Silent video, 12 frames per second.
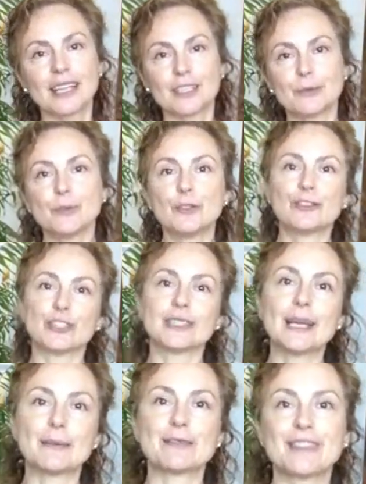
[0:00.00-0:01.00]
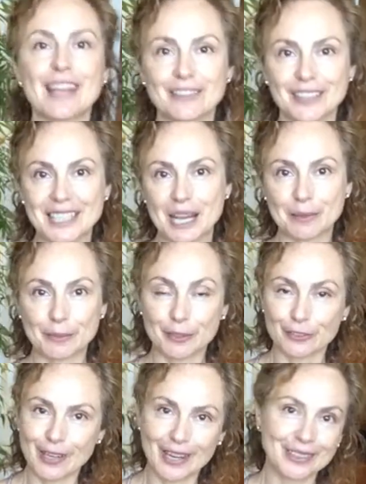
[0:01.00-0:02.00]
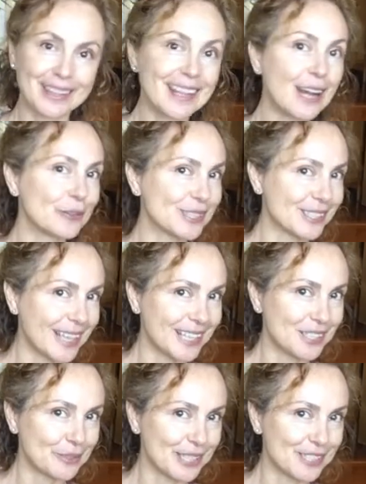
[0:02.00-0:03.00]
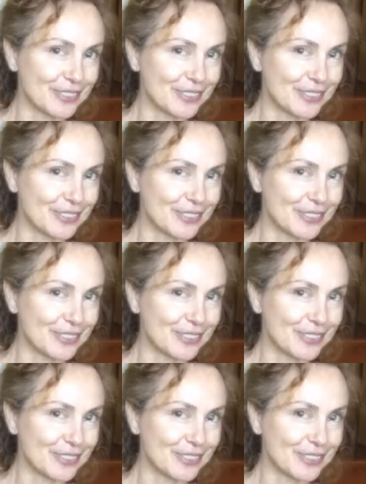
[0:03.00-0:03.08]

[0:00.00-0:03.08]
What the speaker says: you move your lymph every time you move around. That was last week's